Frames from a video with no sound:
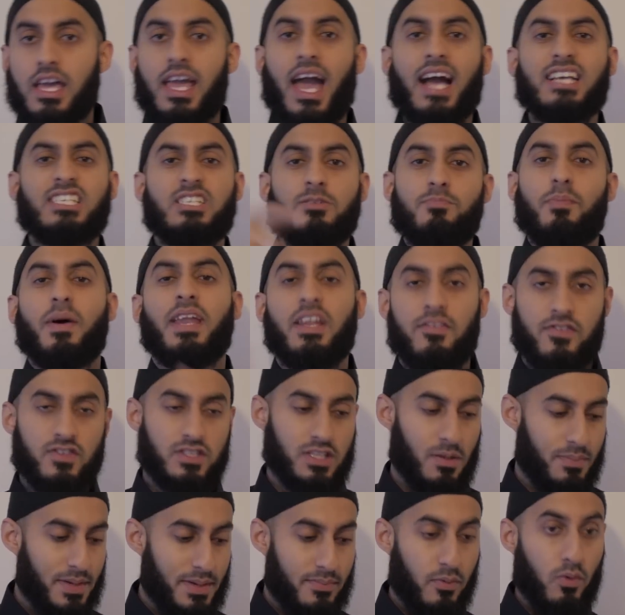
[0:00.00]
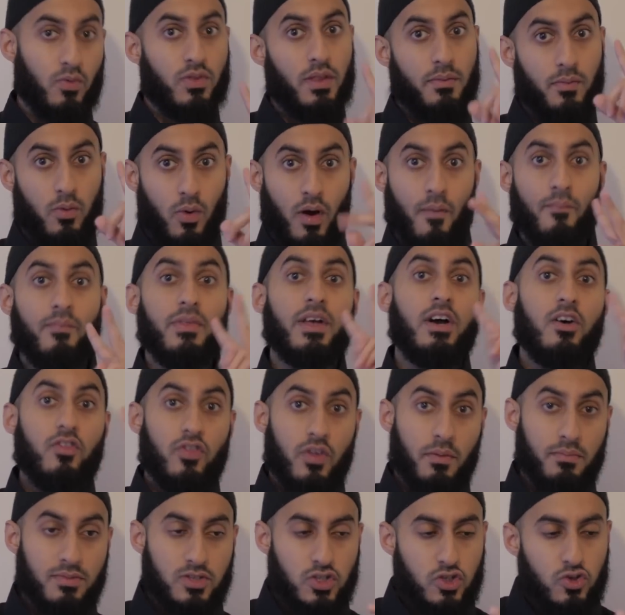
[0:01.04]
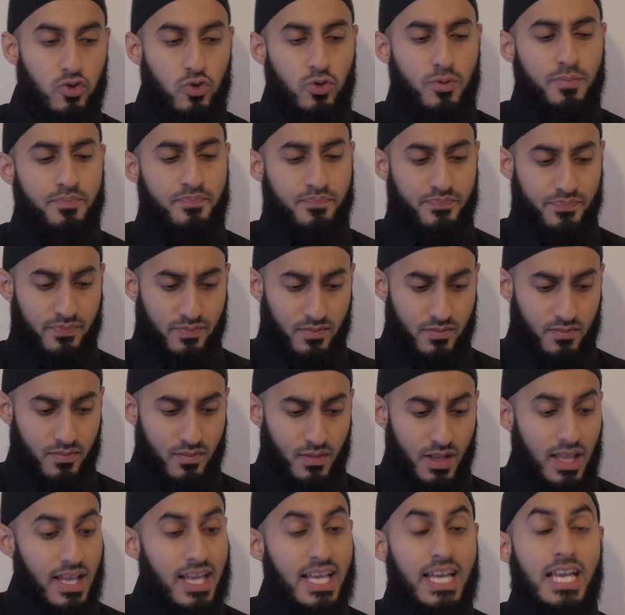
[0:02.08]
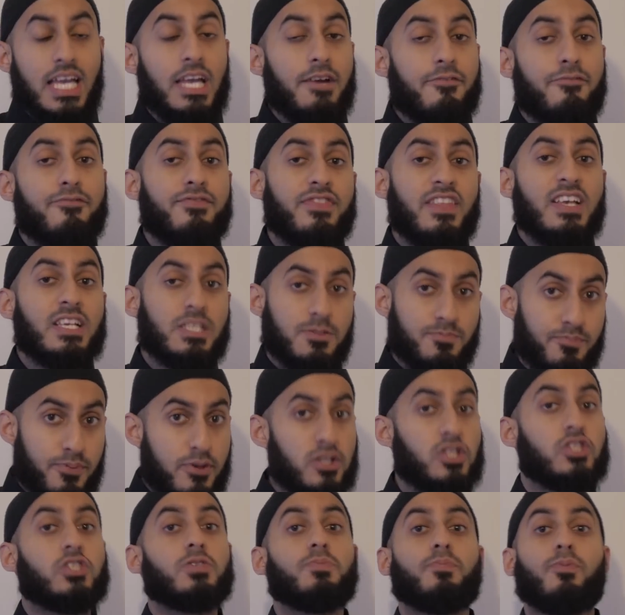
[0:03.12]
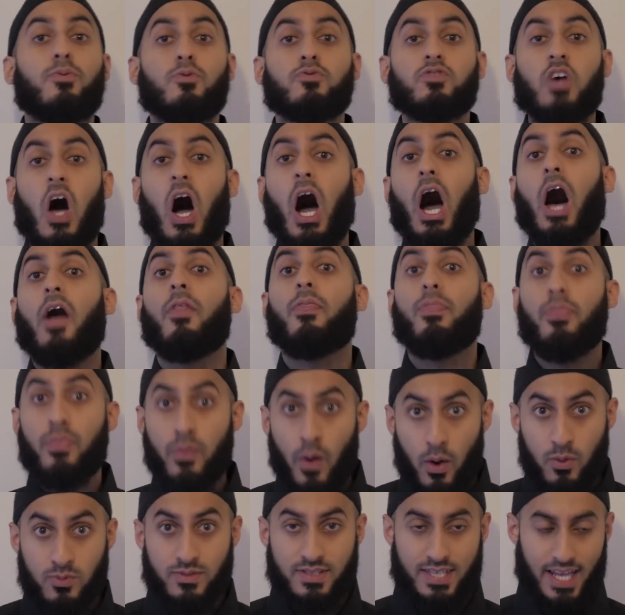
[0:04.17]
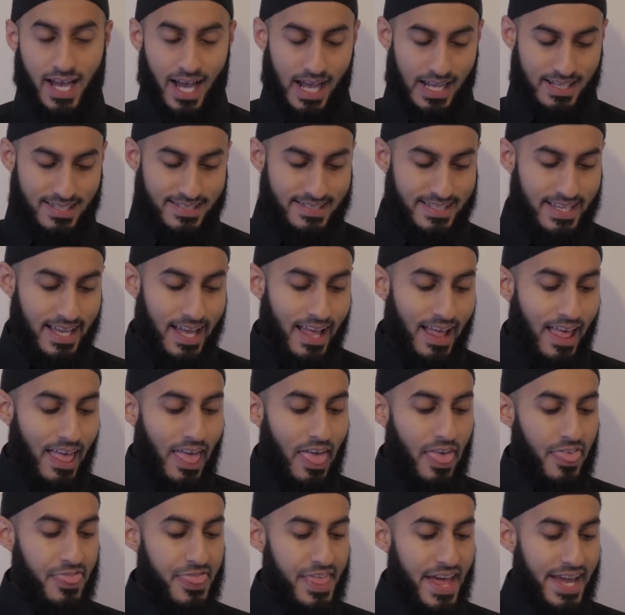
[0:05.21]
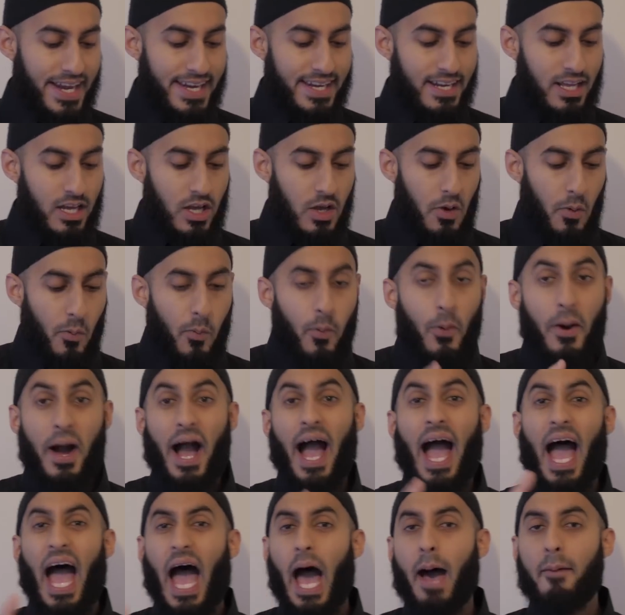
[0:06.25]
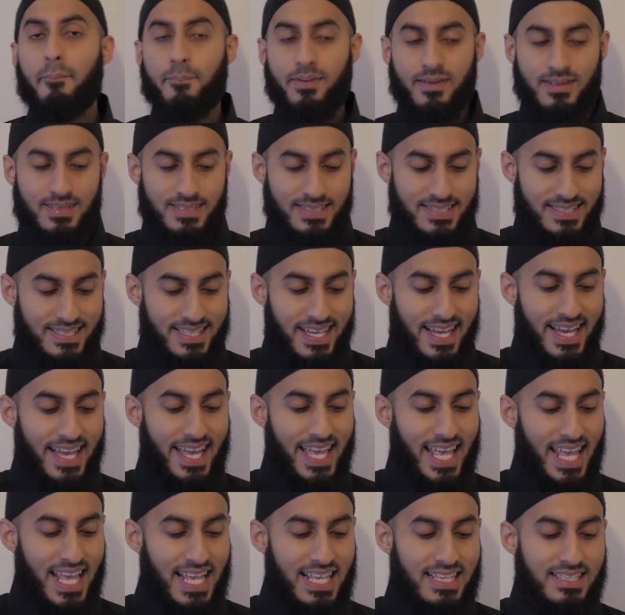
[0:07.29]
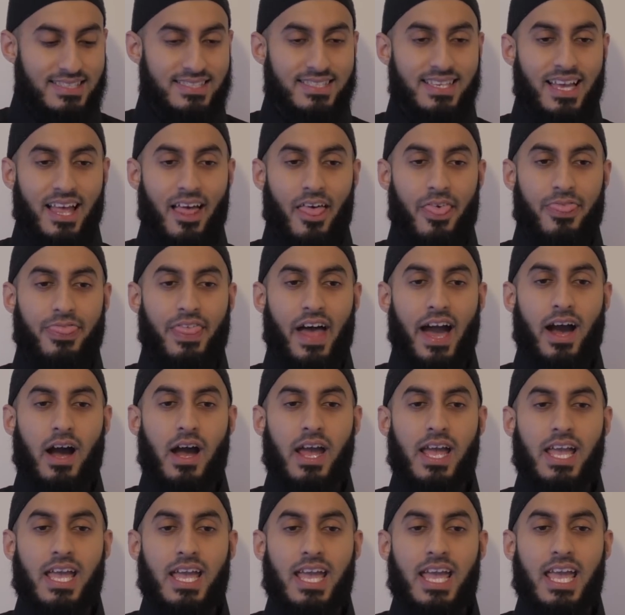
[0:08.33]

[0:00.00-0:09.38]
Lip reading: actually benefits the people, number one. Number two, if these principles aren't known to us, then what happens is that